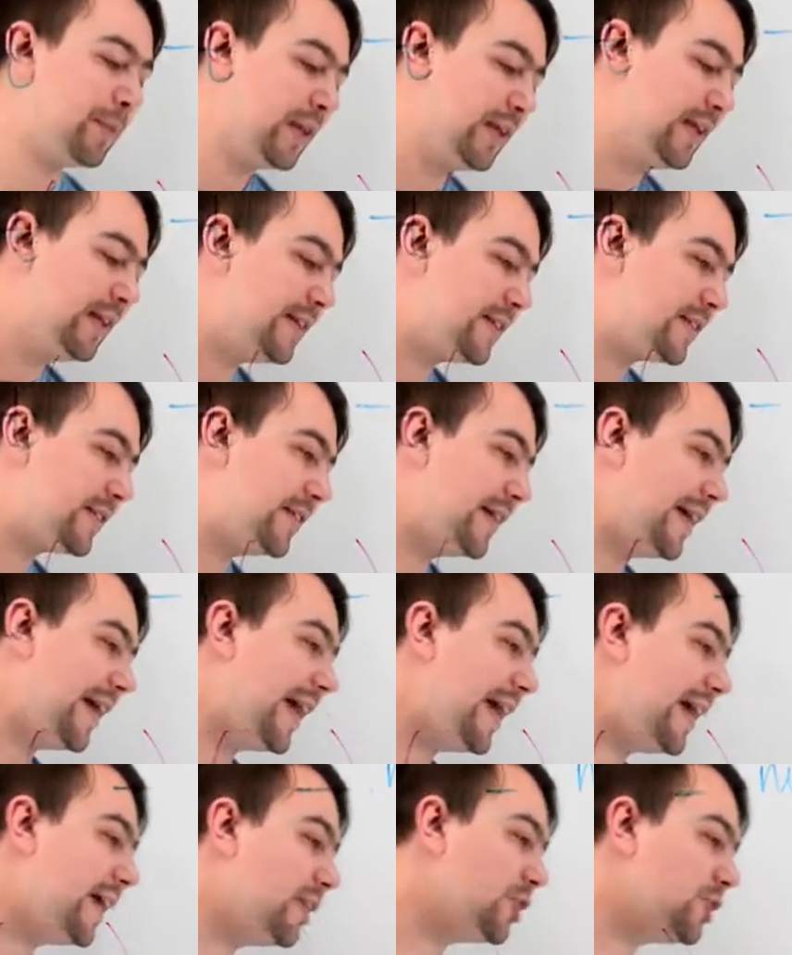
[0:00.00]
Is the
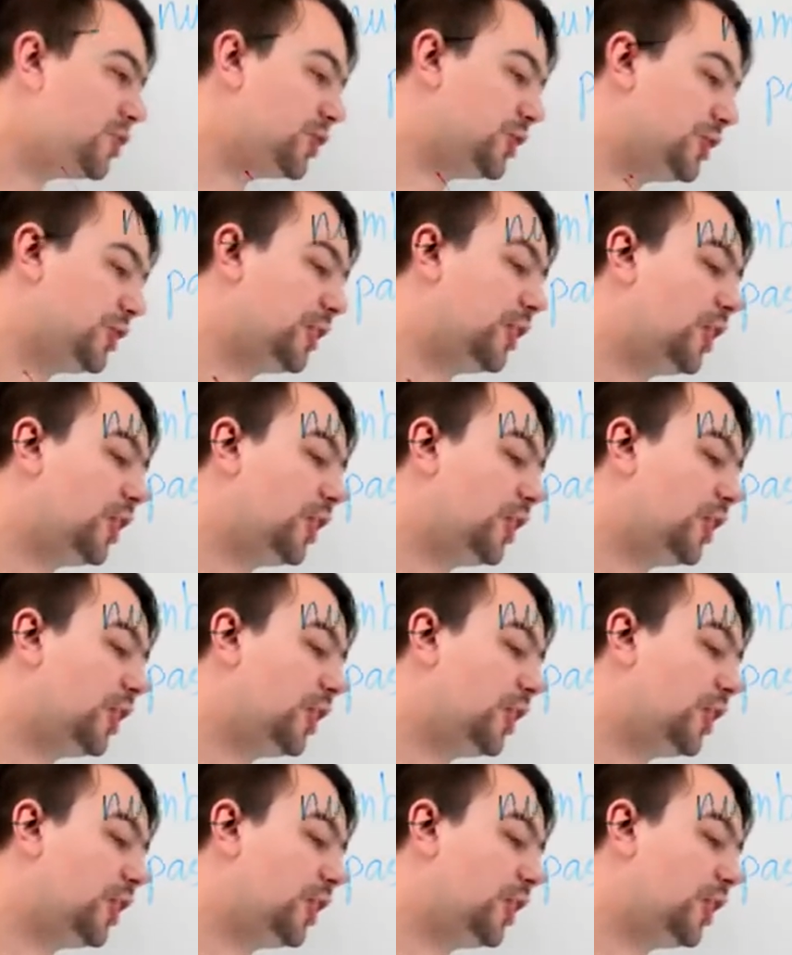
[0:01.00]
energy